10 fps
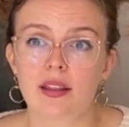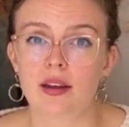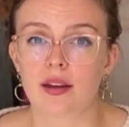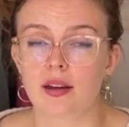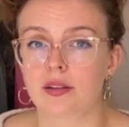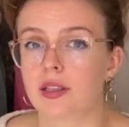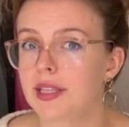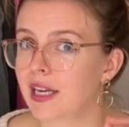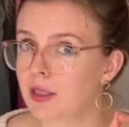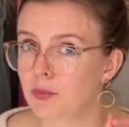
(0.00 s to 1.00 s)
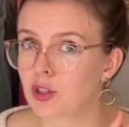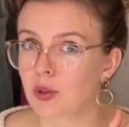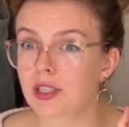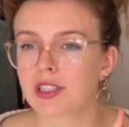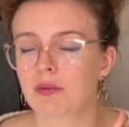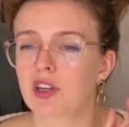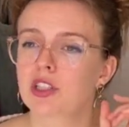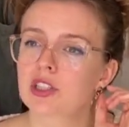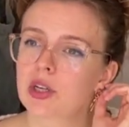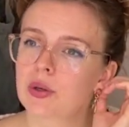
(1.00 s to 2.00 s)
the denim shorts I'm going
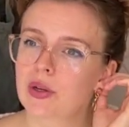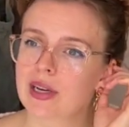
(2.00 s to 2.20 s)
to show you